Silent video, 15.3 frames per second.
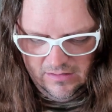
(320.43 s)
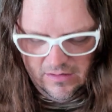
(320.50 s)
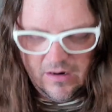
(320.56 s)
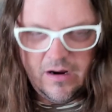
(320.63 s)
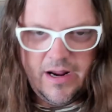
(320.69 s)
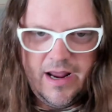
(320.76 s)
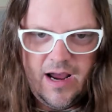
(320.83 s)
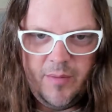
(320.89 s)

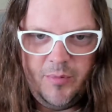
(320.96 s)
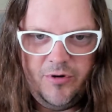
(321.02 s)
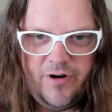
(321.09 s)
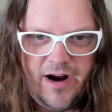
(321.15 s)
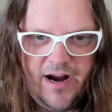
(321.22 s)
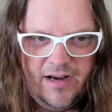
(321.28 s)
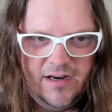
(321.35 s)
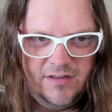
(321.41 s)

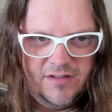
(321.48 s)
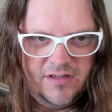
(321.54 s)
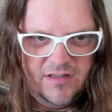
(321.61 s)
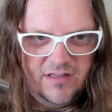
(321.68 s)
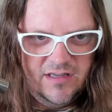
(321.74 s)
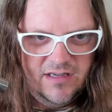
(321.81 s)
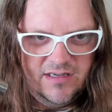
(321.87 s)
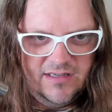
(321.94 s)
upgraded to
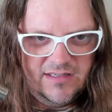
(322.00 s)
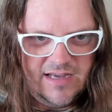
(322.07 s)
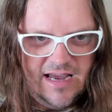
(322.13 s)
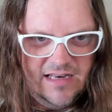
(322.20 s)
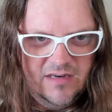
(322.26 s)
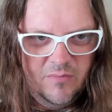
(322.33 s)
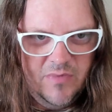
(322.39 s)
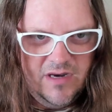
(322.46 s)
these
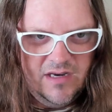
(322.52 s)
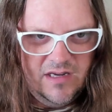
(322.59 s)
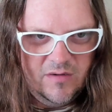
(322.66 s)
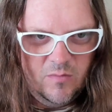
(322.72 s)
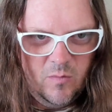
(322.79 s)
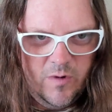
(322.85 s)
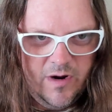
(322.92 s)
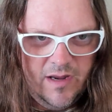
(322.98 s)

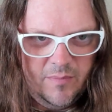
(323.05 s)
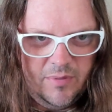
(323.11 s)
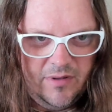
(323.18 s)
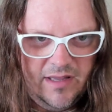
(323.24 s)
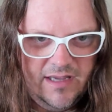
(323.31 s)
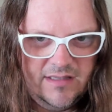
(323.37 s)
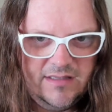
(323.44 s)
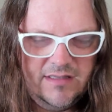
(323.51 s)
aluminium wear
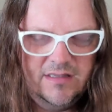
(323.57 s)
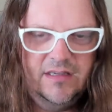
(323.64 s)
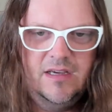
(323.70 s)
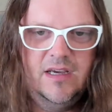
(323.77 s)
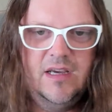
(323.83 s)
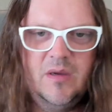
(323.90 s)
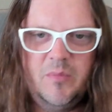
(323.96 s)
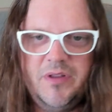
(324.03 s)
plates,
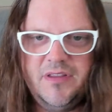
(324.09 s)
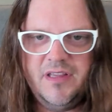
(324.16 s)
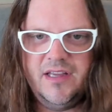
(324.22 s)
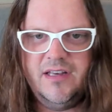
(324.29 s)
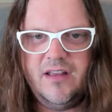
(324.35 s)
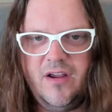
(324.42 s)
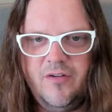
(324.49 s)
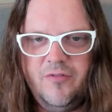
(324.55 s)
but they
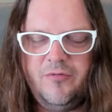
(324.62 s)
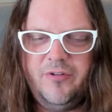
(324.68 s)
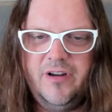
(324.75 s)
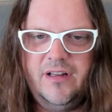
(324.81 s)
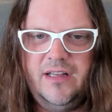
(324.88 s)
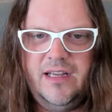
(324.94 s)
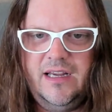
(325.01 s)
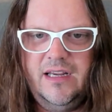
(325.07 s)
don't
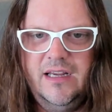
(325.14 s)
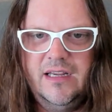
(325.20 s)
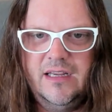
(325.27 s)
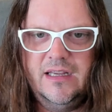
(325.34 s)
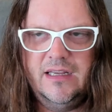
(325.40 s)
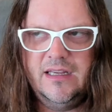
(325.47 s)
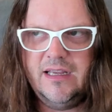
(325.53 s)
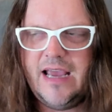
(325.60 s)
really
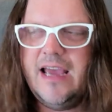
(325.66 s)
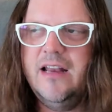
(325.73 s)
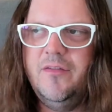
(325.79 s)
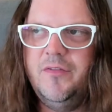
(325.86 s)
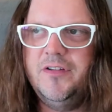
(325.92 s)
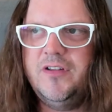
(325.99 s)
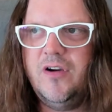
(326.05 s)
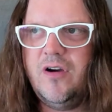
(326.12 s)

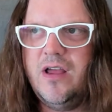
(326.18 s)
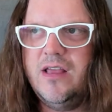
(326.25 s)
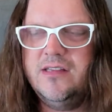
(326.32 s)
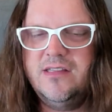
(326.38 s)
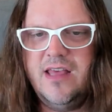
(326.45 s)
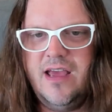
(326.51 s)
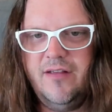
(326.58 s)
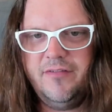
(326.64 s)
advertise
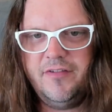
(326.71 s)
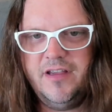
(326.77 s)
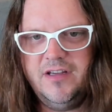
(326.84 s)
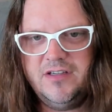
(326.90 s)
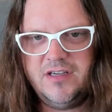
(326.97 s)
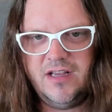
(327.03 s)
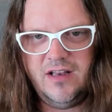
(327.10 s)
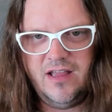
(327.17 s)
that
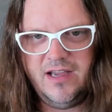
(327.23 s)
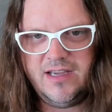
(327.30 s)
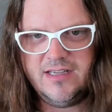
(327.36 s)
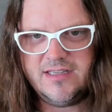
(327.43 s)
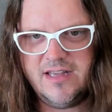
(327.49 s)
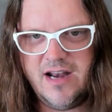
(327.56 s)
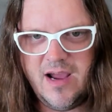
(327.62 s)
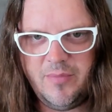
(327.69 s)
feature like
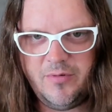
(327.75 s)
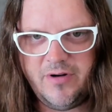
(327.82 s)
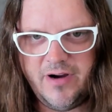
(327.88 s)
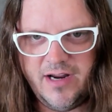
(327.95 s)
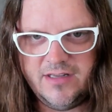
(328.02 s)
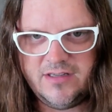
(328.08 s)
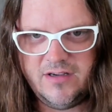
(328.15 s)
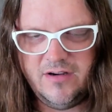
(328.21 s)
it's an
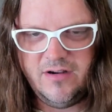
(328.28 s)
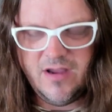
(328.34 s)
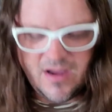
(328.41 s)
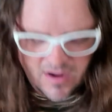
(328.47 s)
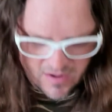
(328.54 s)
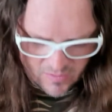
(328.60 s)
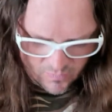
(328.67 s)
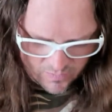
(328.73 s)
upgrade. So
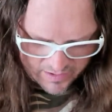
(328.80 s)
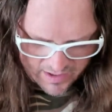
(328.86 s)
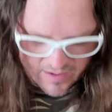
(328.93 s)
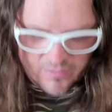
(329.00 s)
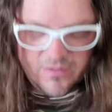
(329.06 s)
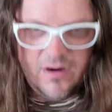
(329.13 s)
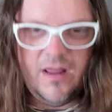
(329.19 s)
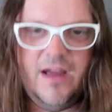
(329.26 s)
what I
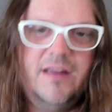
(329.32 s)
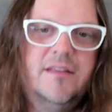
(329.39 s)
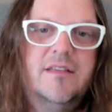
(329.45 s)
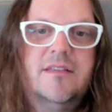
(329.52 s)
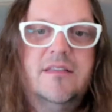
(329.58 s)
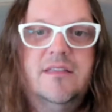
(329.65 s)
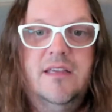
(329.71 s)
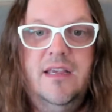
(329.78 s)
would like to
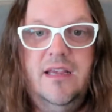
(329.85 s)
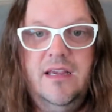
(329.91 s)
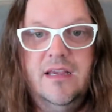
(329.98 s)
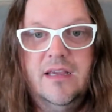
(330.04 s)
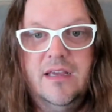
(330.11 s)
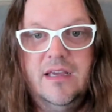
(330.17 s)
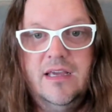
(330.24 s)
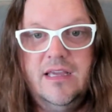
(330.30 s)
see
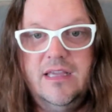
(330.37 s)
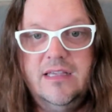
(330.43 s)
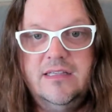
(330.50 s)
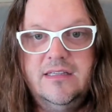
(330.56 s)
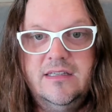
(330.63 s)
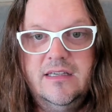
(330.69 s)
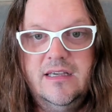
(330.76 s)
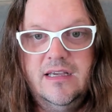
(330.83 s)

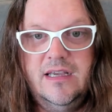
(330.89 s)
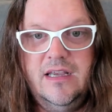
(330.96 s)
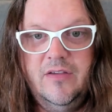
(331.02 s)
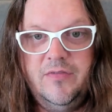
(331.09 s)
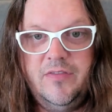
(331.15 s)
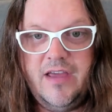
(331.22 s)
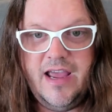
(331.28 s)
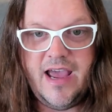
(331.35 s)
is
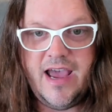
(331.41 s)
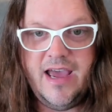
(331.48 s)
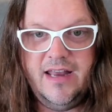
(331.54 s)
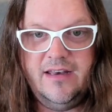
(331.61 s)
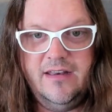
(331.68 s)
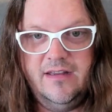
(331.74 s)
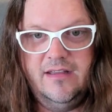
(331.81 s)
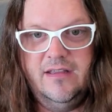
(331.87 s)
if they had